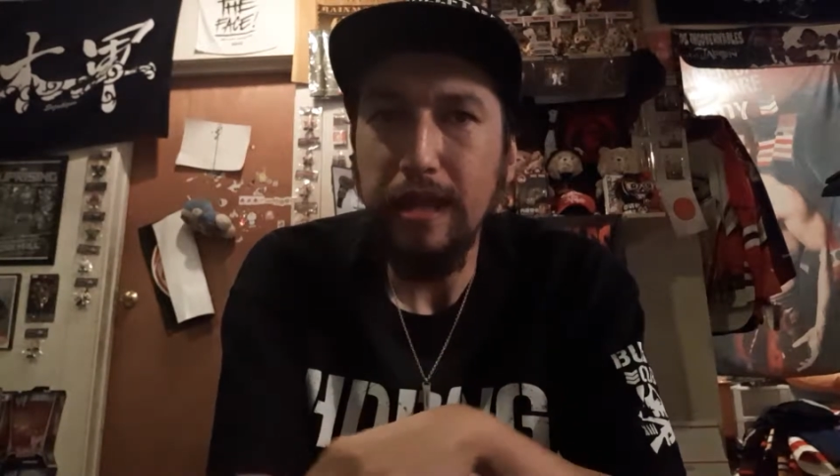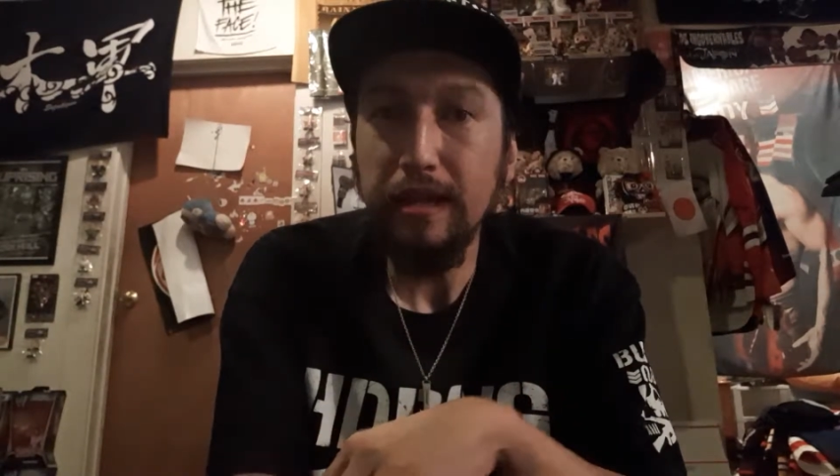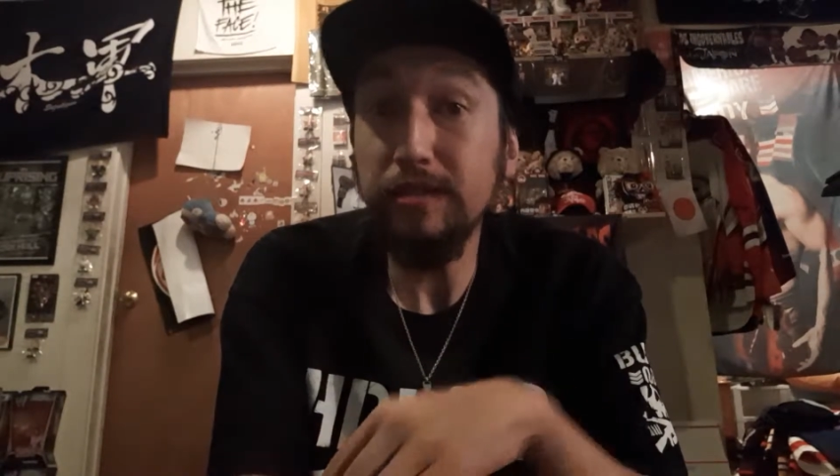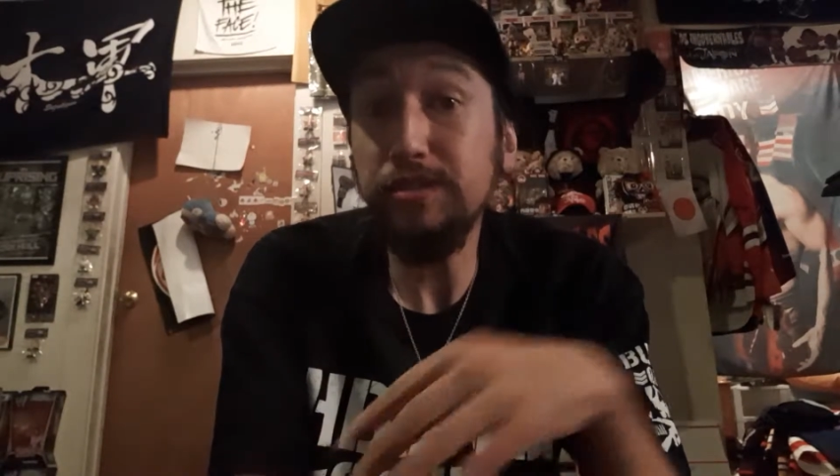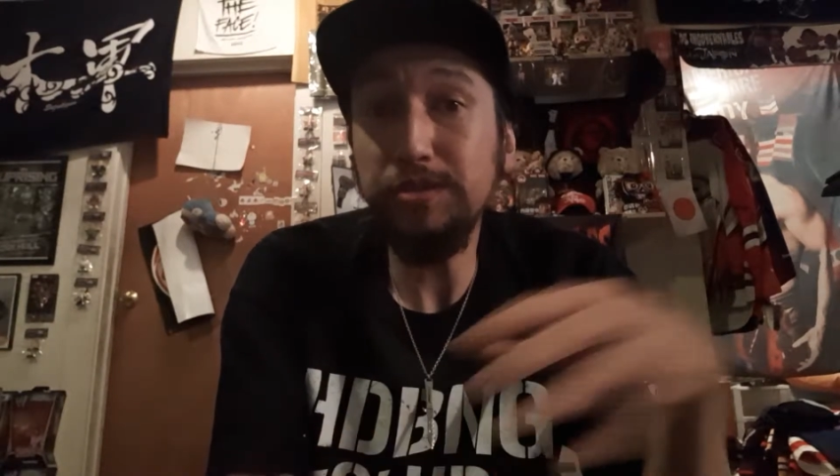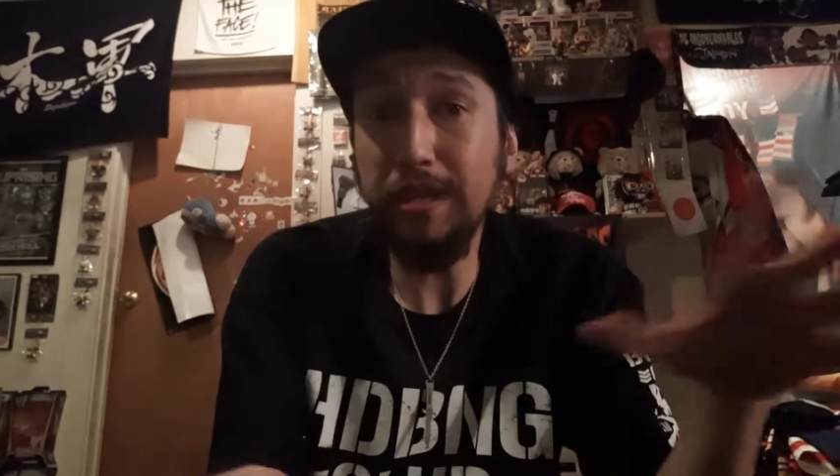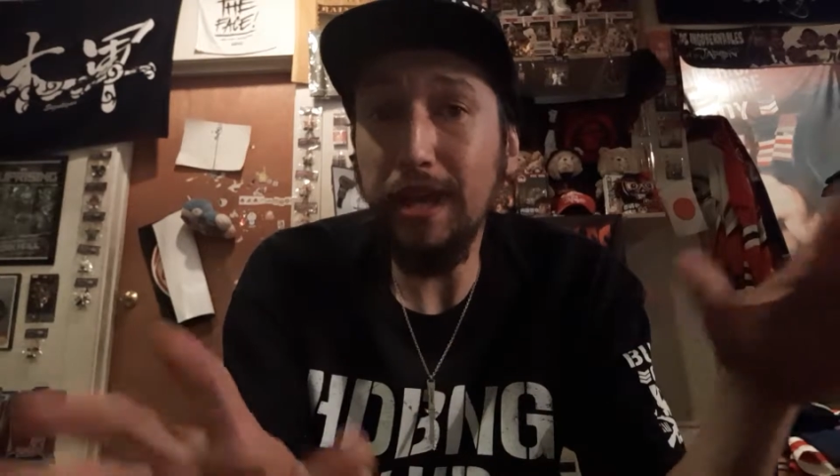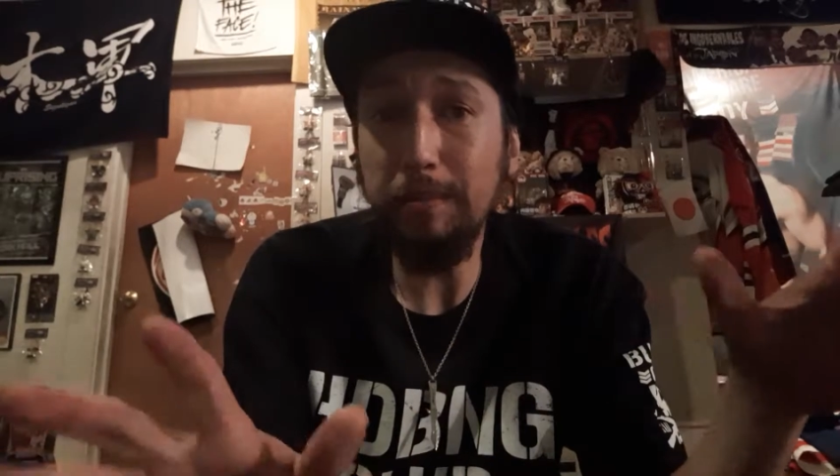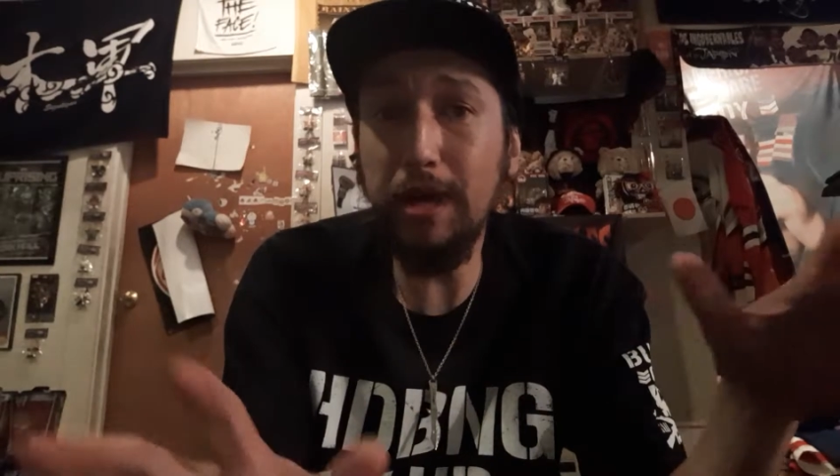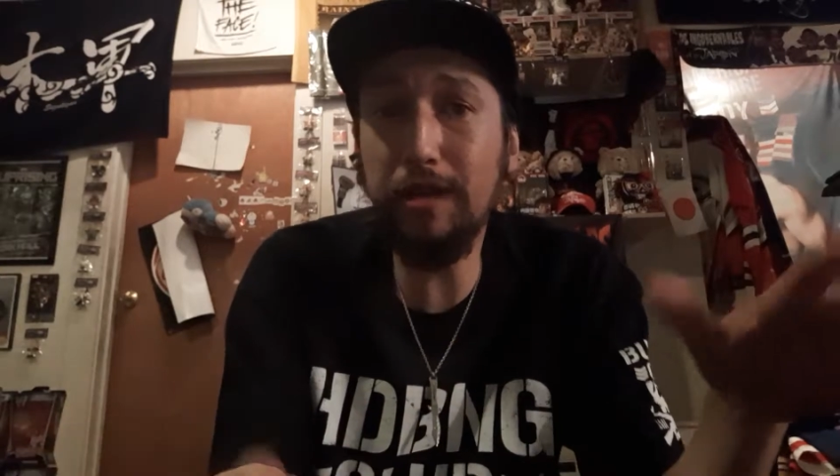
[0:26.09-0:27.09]
Because usually
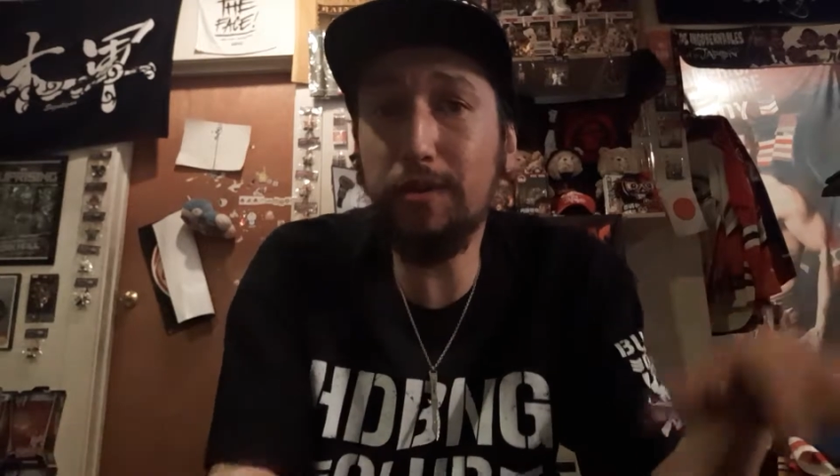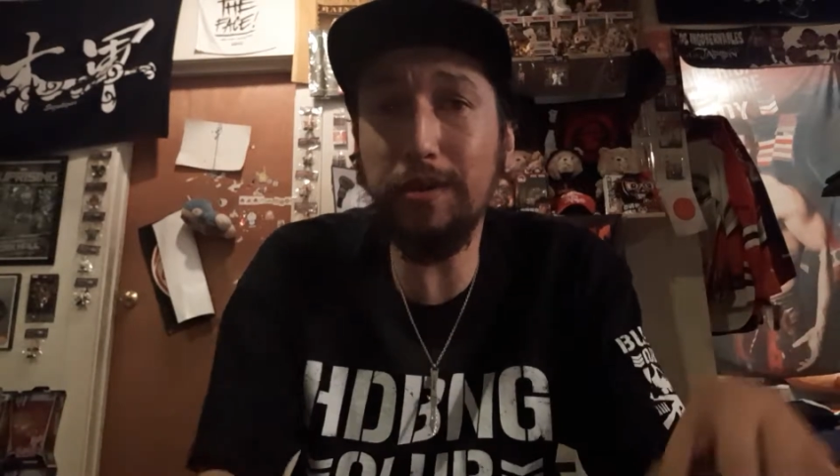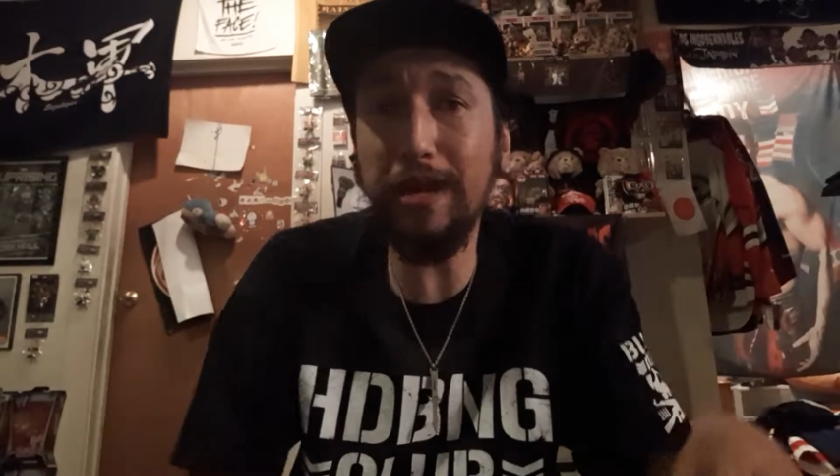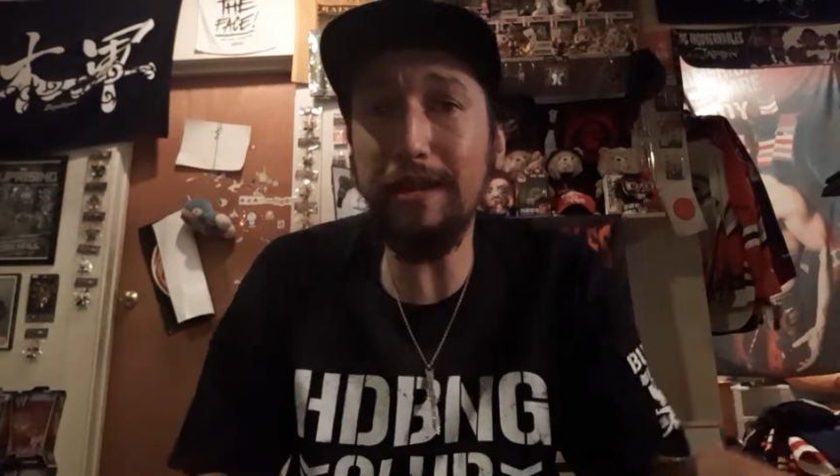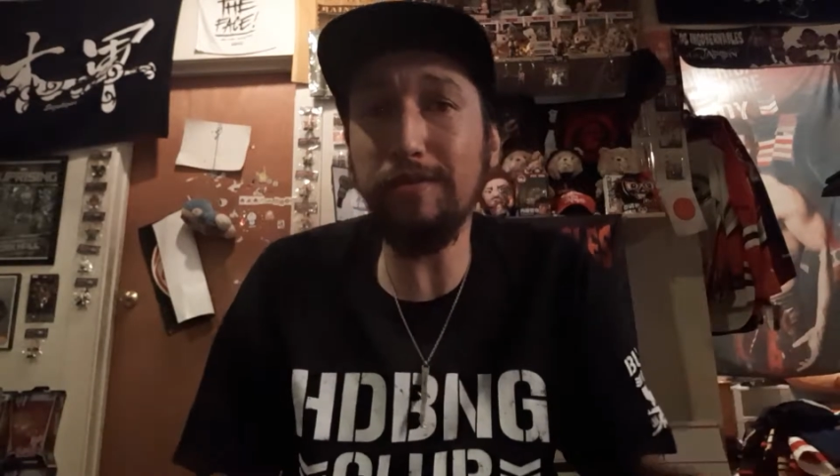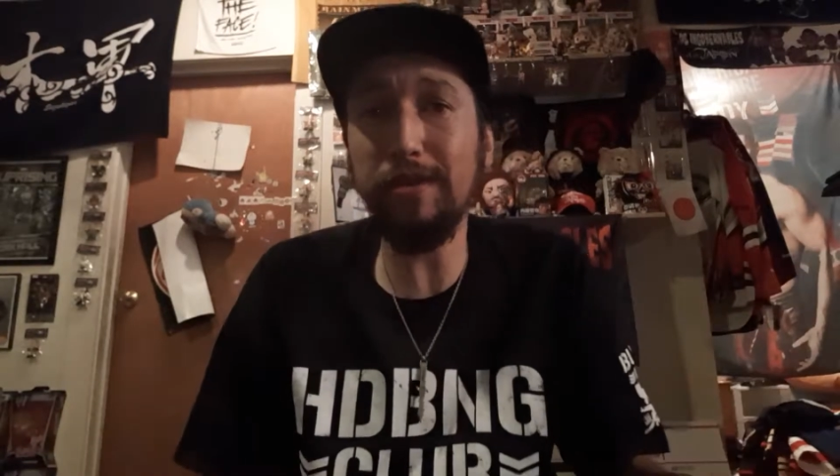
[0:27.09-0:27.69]
I'm not creative